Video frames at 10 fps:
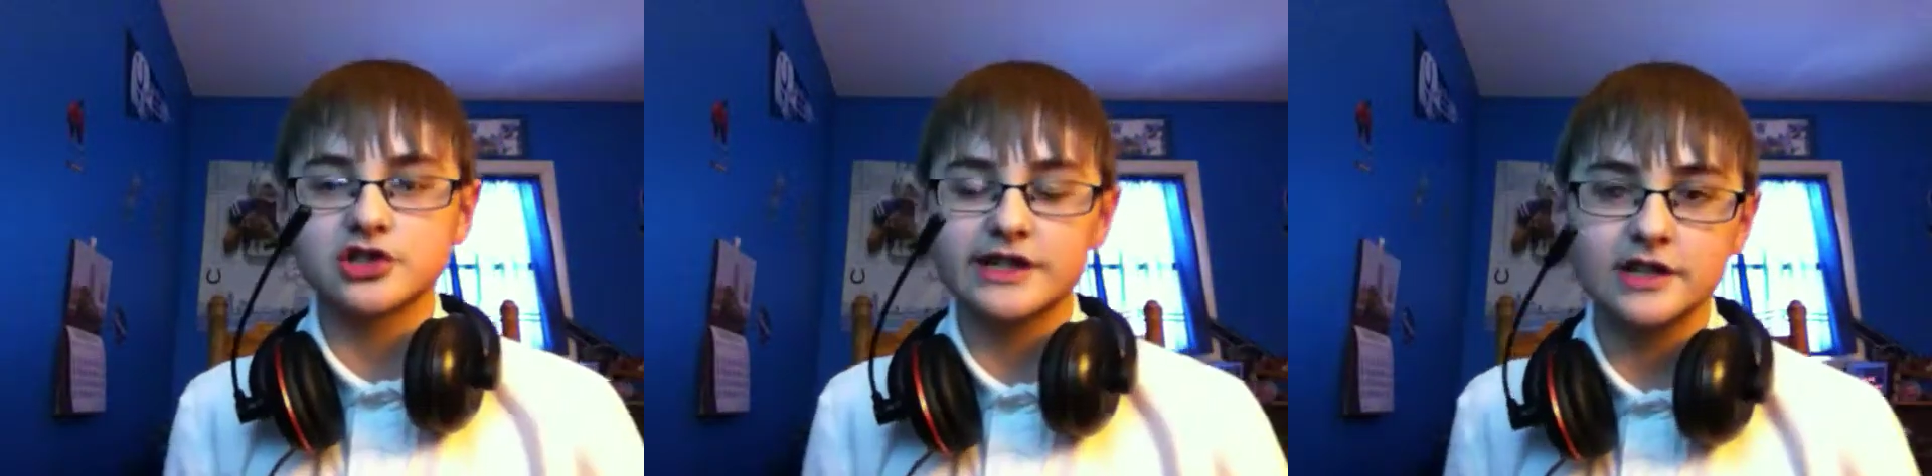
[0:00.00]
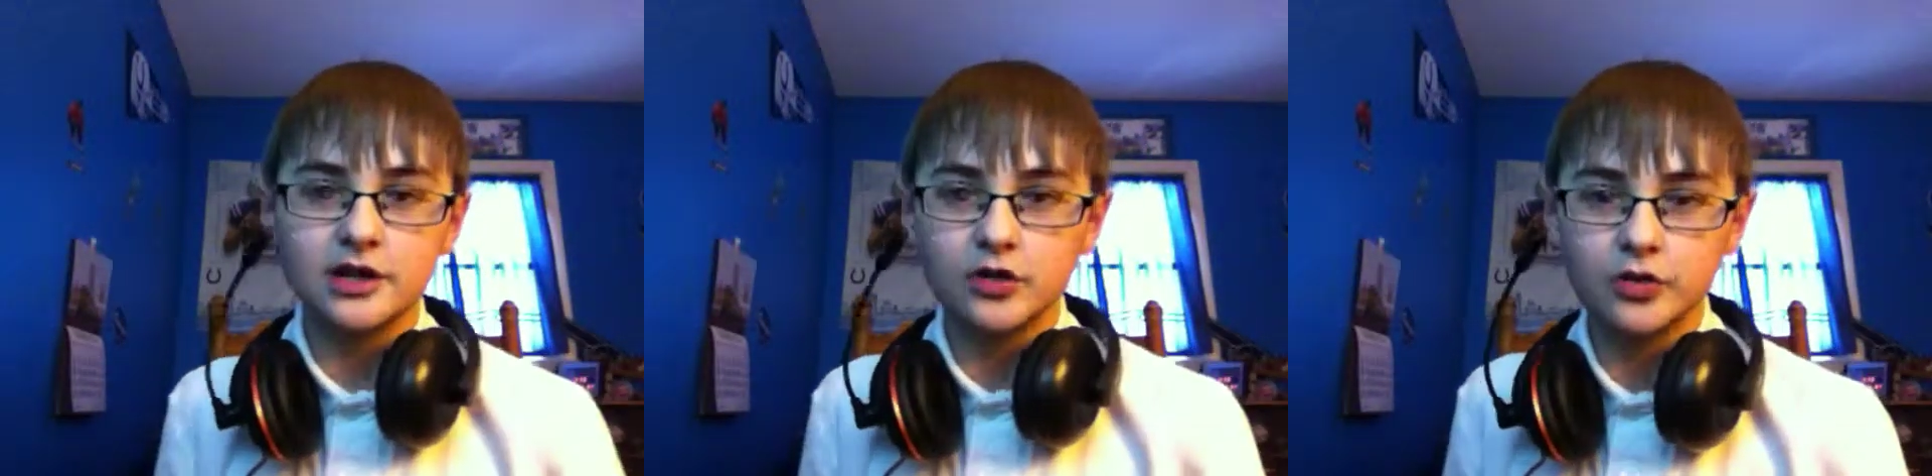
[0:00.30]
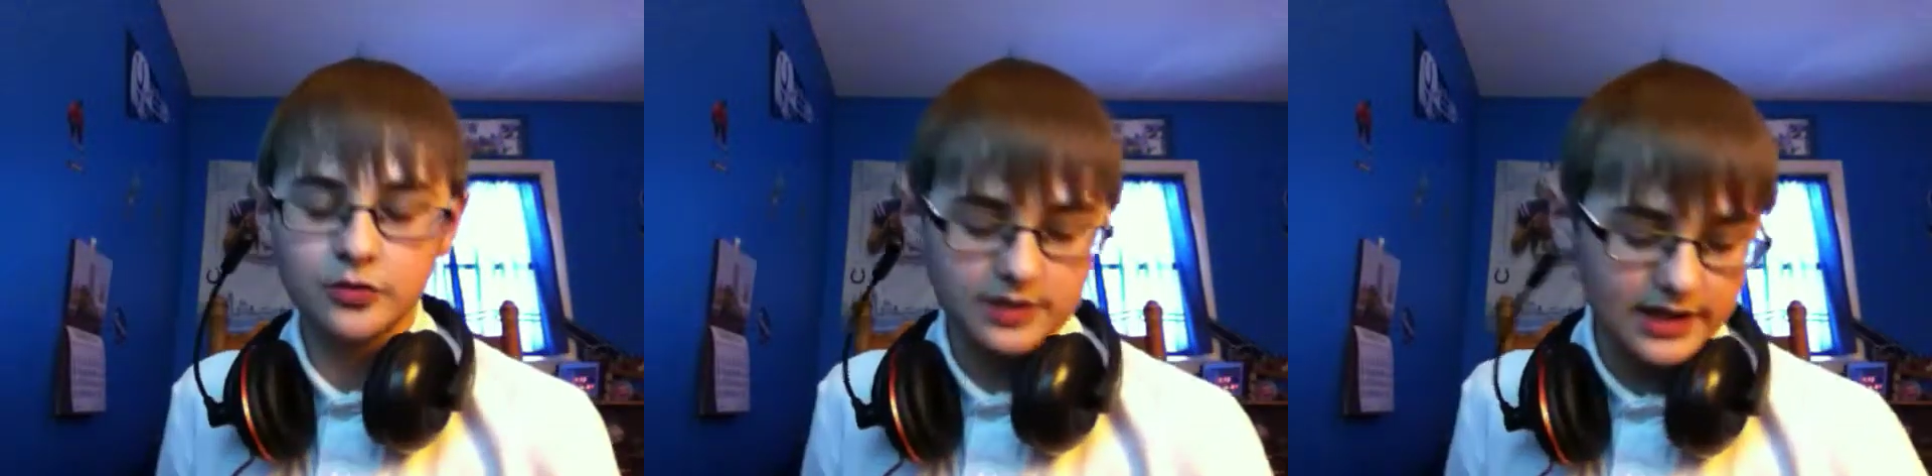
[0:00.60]

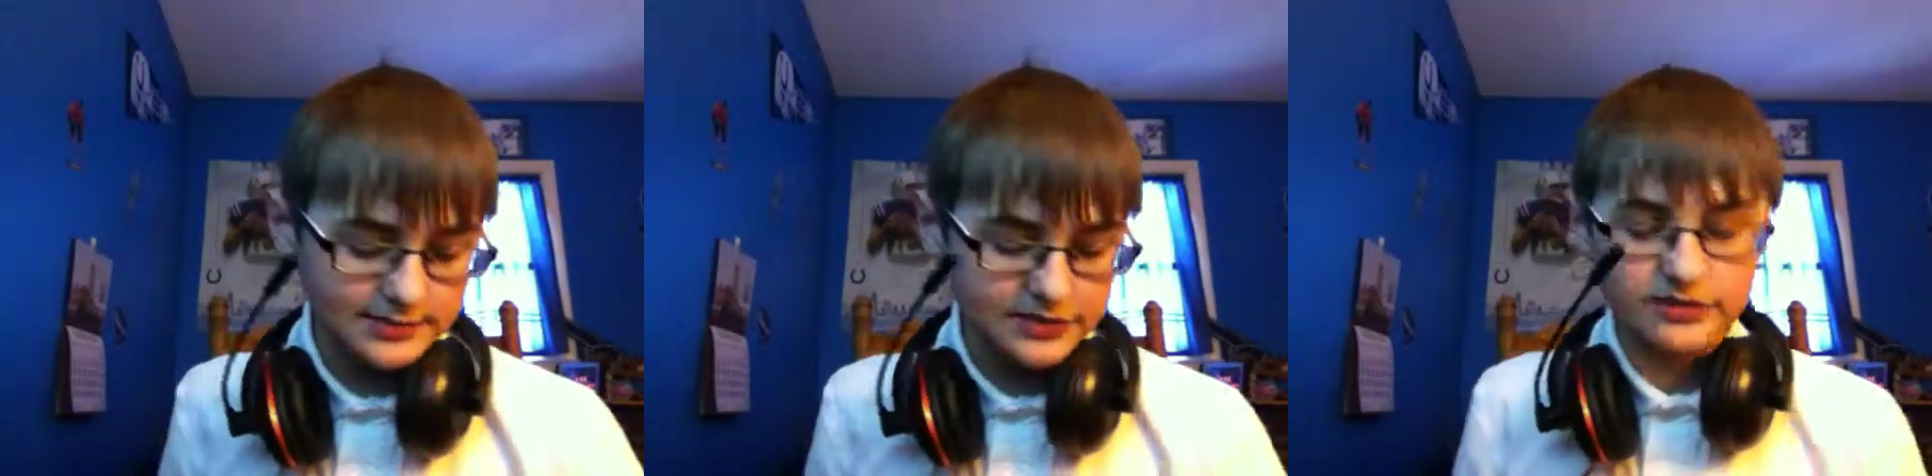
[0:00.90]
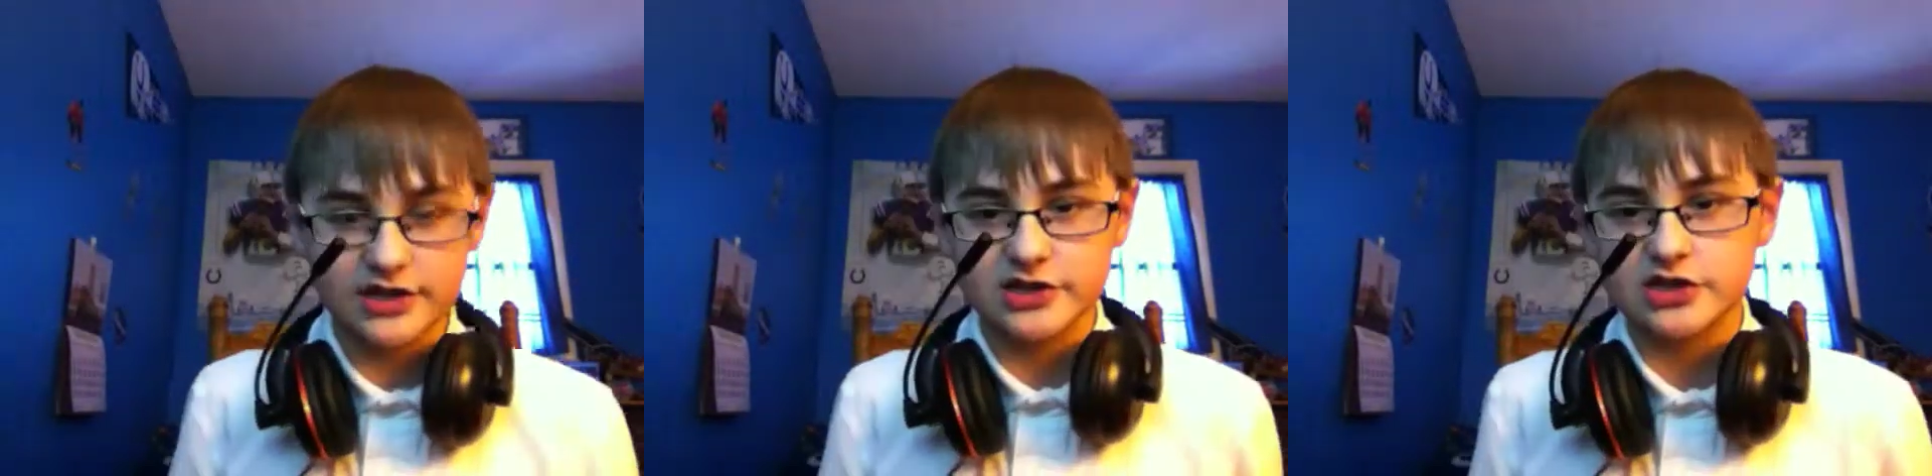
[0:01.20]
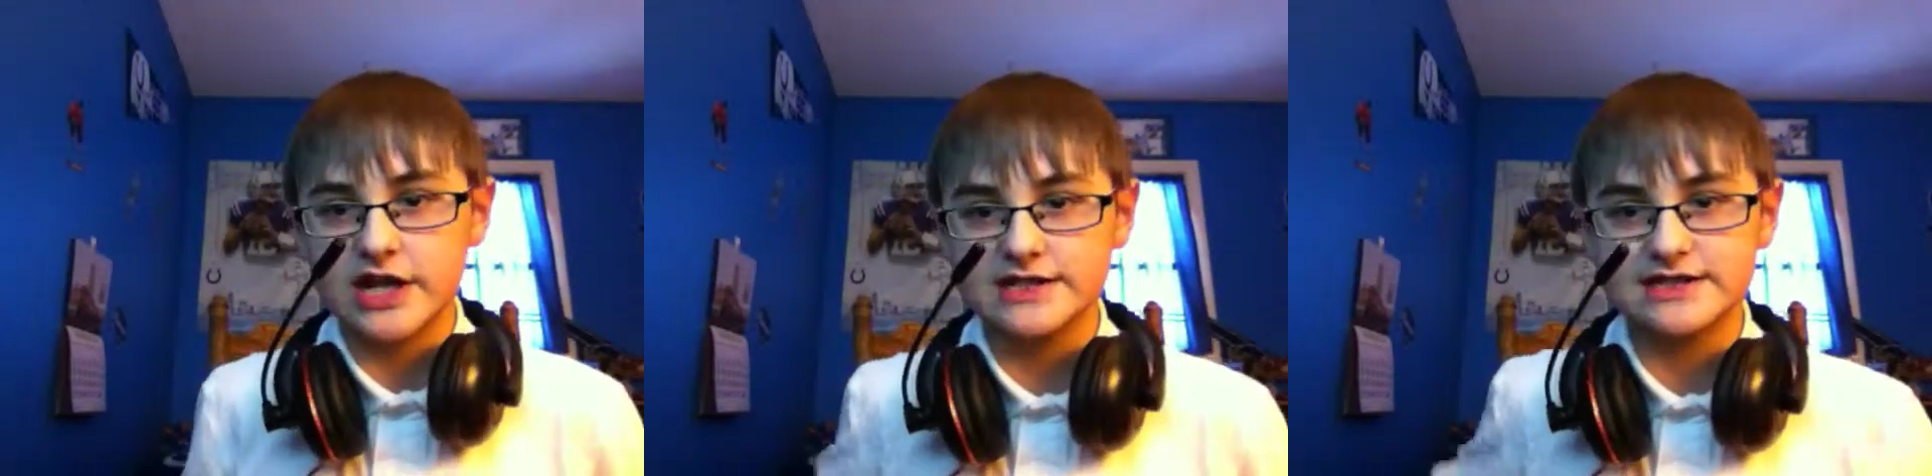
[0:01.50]
Kilo Black Ops 2
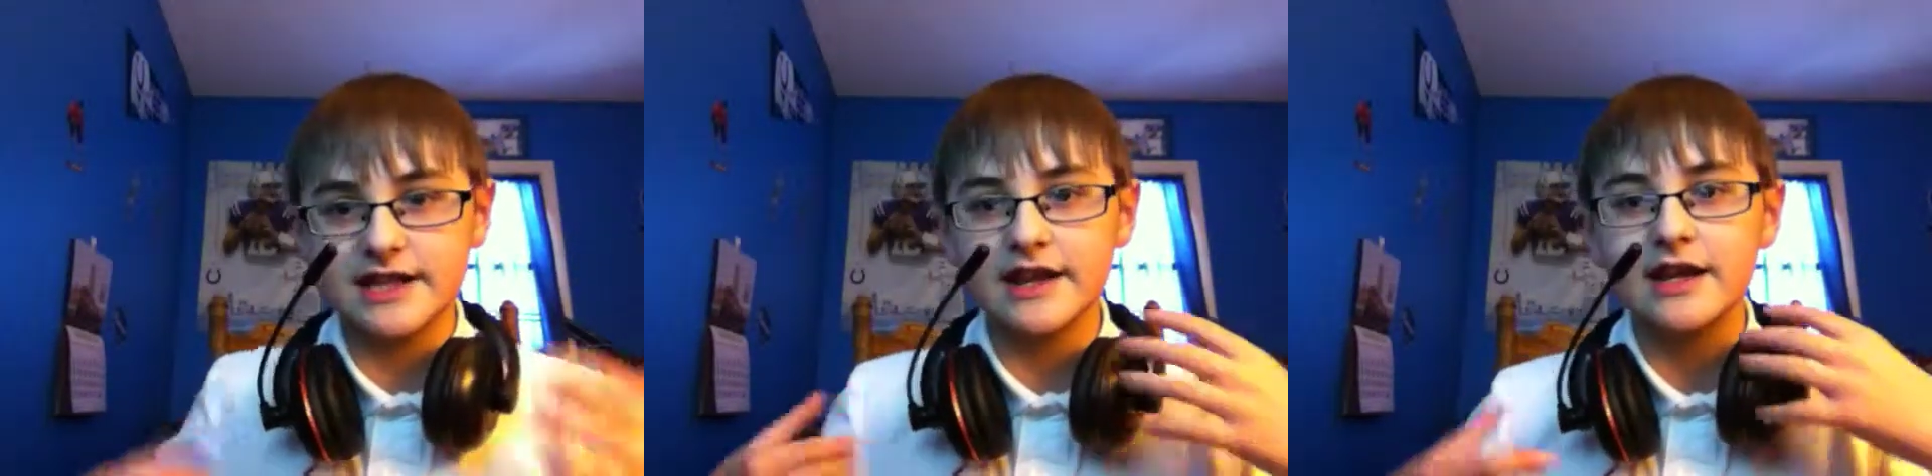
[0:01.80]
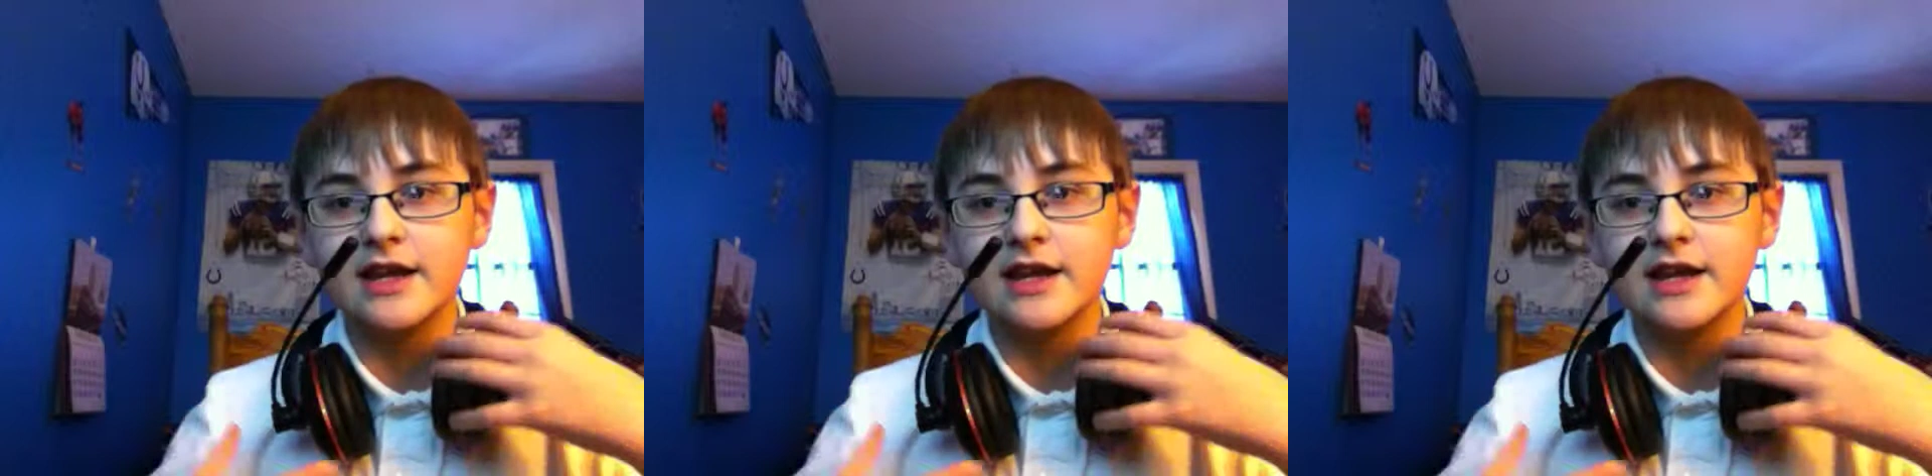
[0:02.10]
Edition headset.